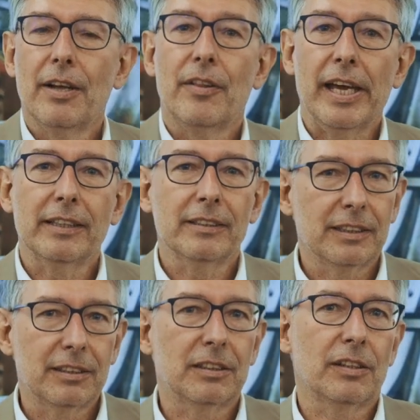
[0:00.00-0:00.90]

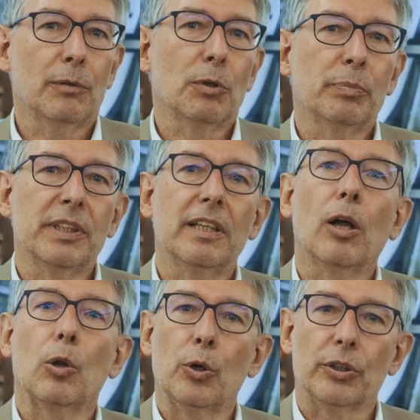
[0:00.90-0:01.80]
then there will be an
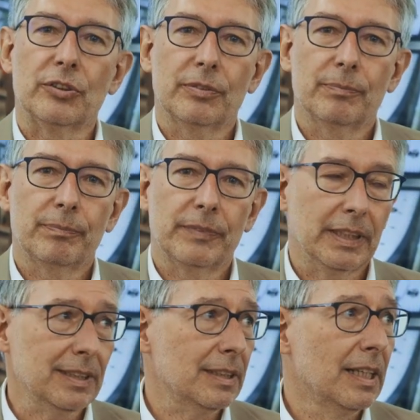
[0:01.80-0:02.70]
alert.
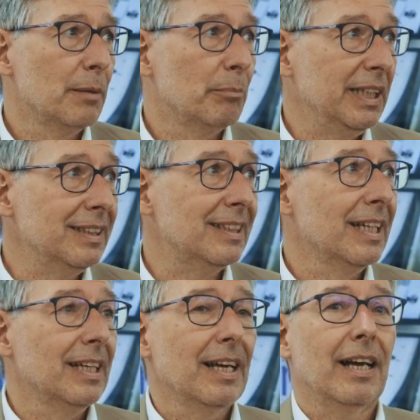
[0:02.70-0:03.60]
Yes, means
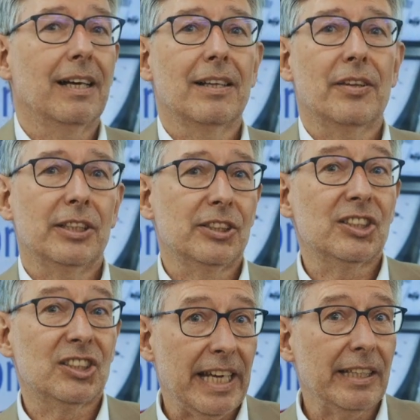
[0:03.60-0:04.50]
there is a
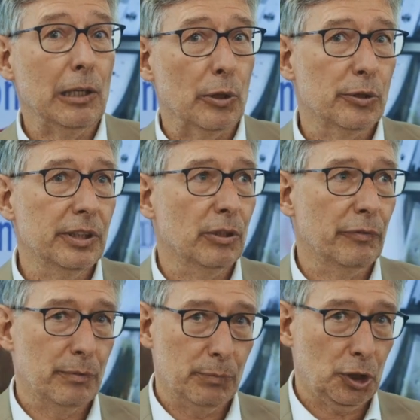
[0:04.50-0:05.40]
steady learning of
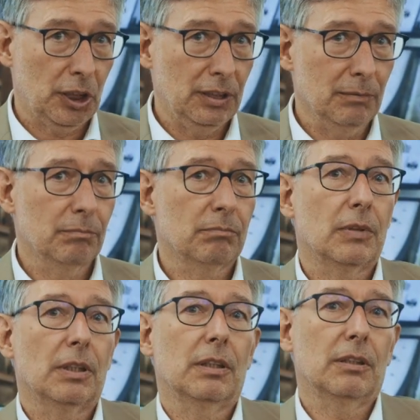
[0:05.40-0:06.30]
the machine,
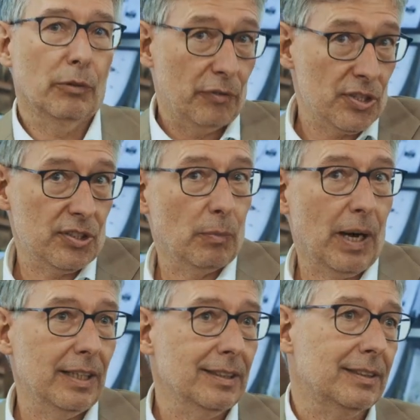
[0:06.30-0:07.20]
of this
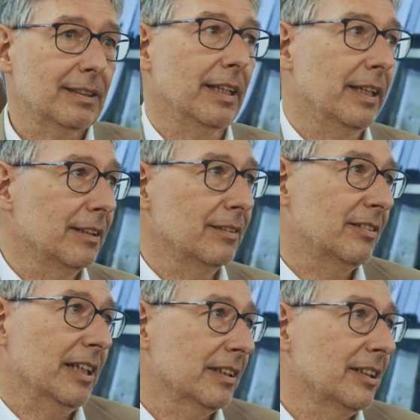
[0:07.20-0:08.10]
device, and
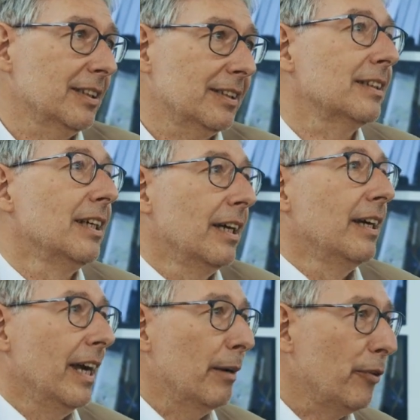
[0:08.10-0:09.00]
tells us
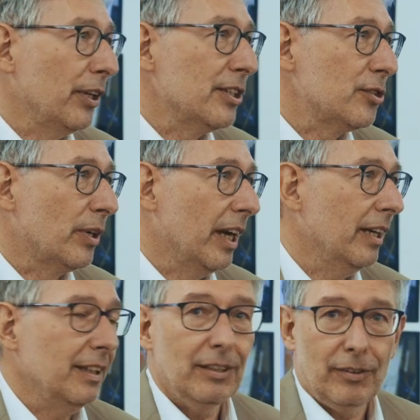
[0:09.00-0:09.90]
everything is
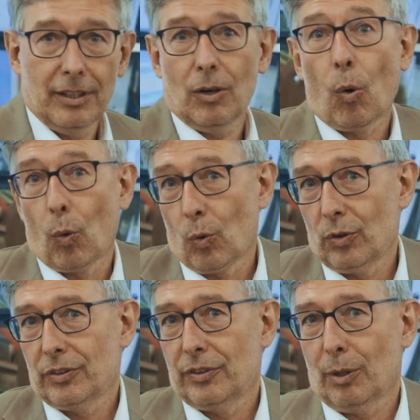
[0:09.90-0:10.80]
okay either,
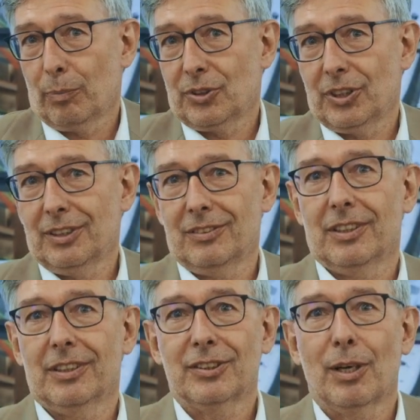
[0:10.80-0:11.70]
or the opposite,
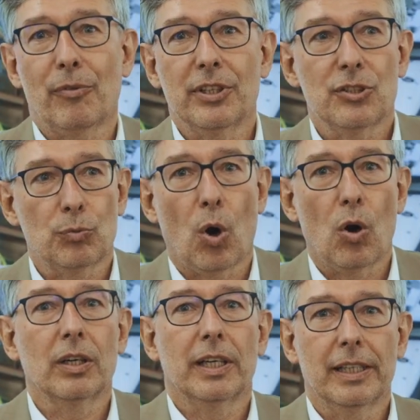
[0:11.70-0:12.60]
something is
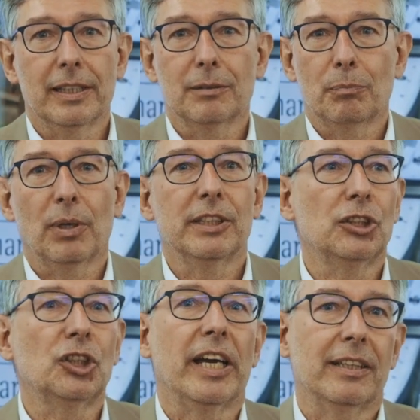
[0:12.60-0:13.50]
wrong, and please
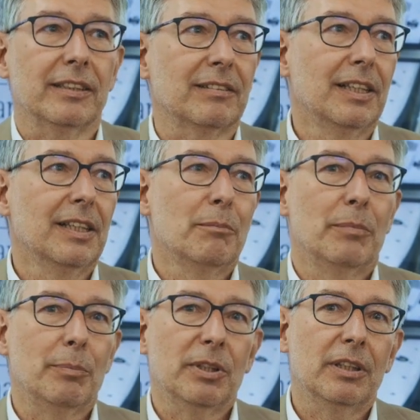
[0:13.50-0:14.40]
check it.
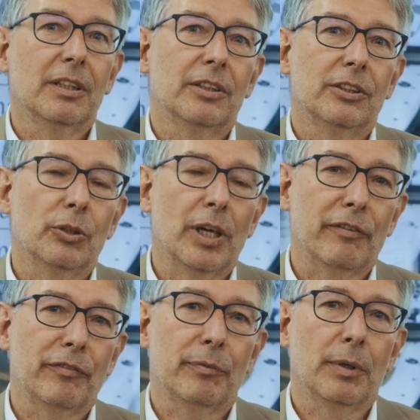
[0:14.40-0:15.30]
Maybe you
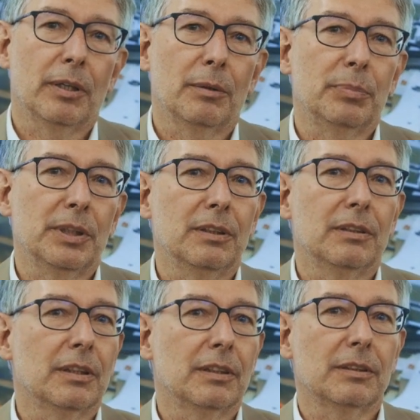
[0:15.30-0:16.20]
have
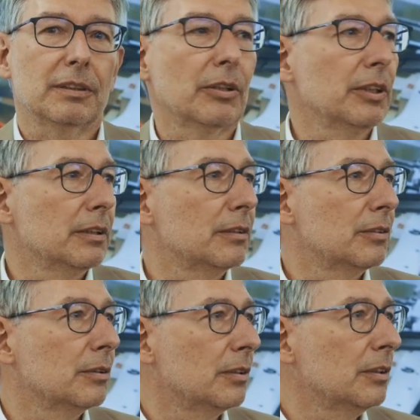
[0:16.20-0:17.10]

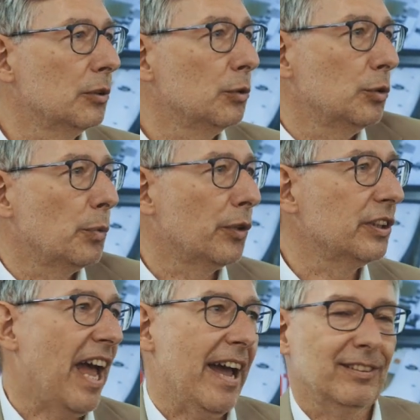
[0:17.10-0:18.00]
you were
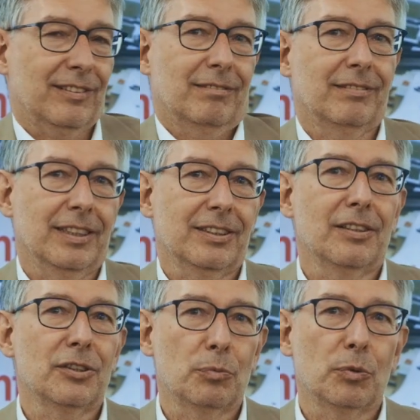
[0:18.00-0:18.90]
attacked. Yes, and
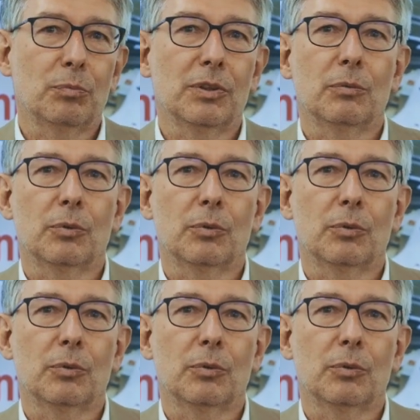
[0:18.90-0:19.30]
this would be the